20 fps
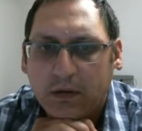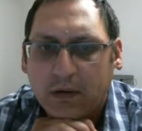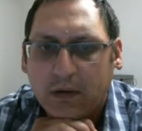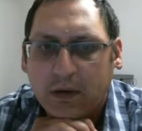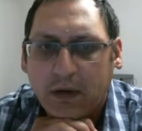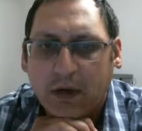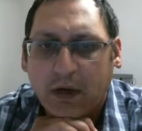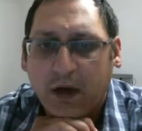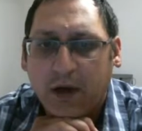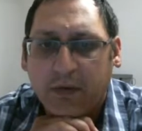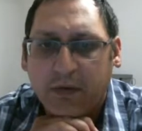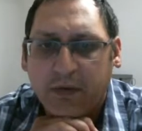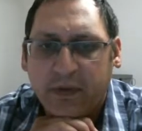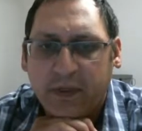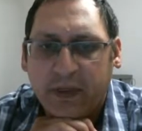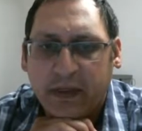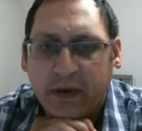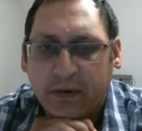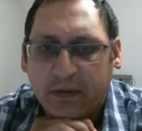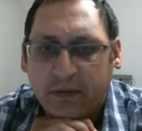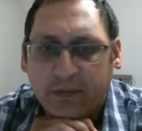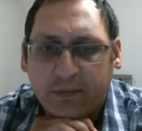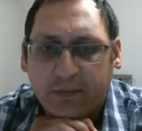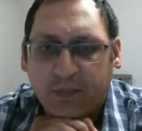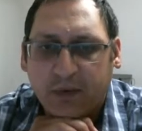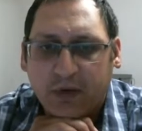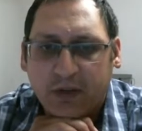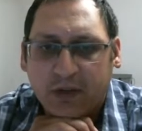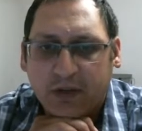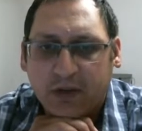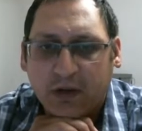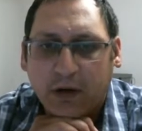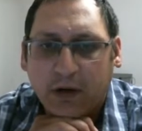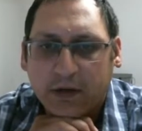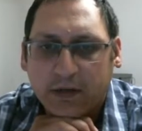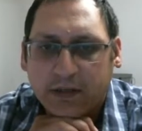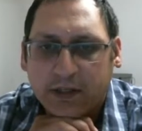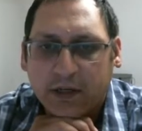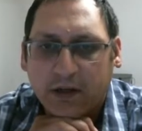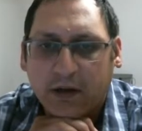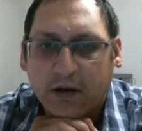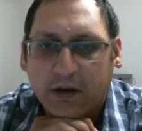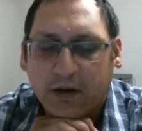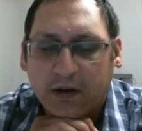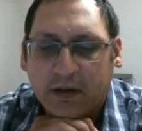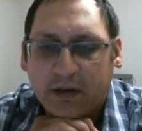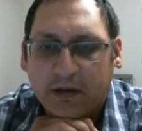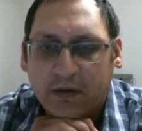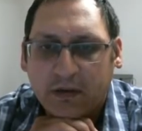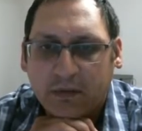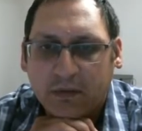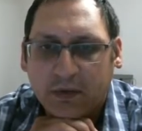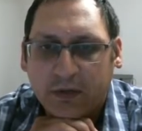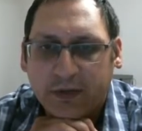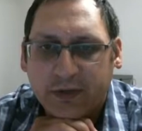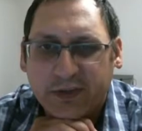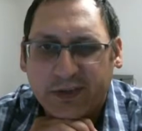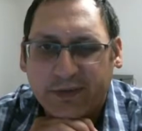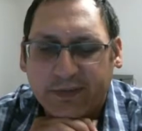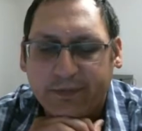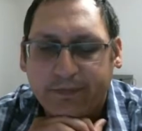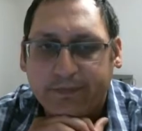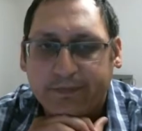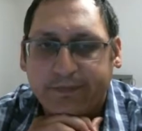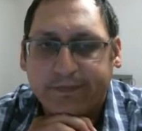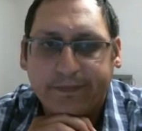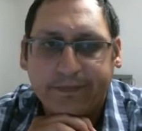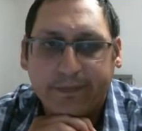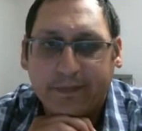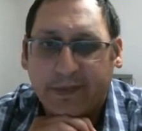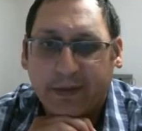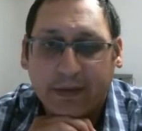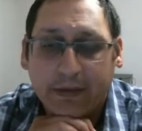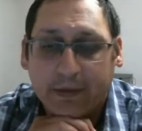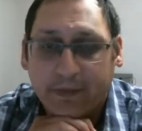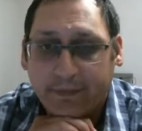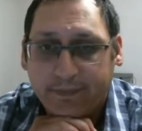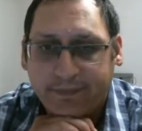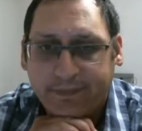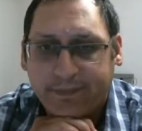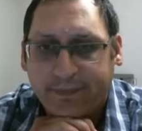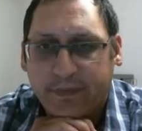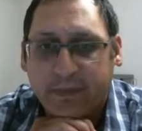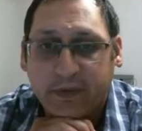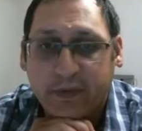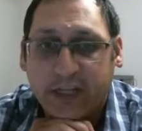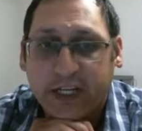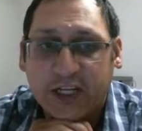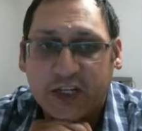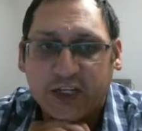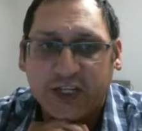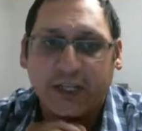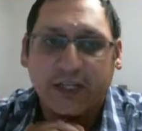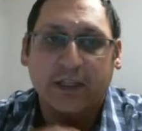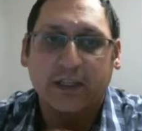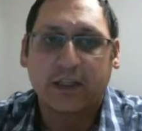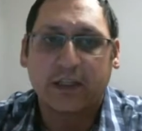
Other than put Toxic on it, which Leech Seed's